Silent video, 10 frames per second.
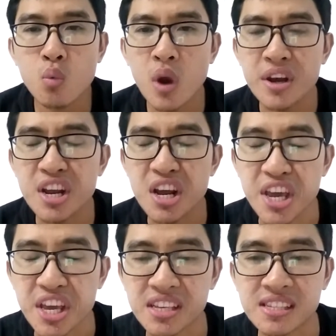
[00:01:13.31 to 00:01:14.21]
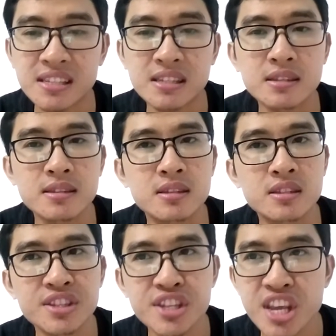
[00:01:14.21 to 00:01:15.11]
What does he
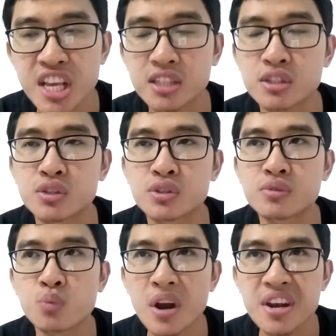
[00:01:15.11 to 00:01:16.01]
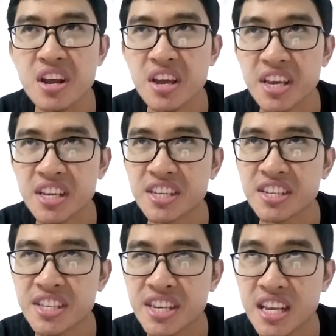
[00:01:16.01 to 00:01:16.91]
need? What does he
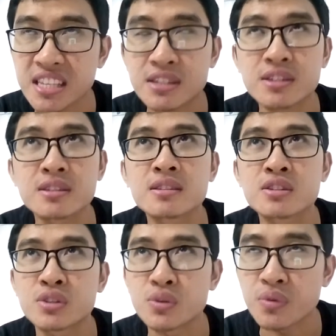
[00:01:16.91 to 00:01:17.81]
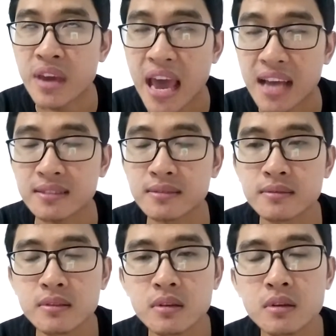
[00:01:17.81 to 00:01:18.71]
need to get?
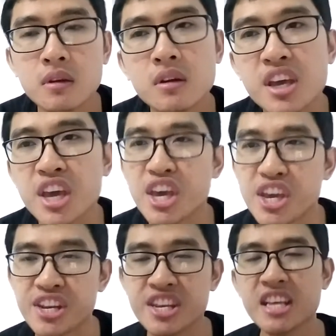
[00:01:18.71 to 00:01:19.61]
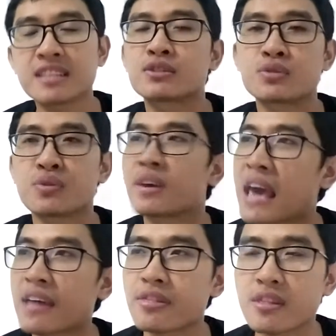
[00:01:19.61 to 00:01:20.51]
He need to
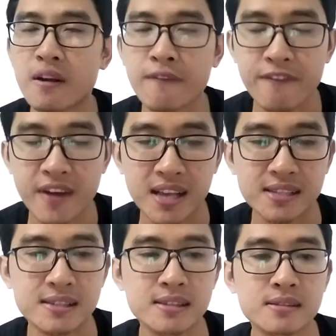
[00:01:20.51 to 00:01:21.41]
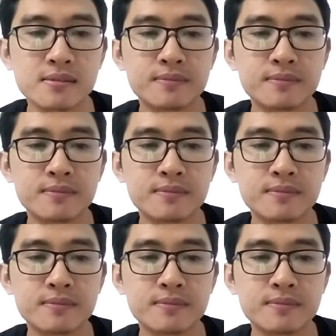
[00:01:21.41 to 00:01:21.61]
get a face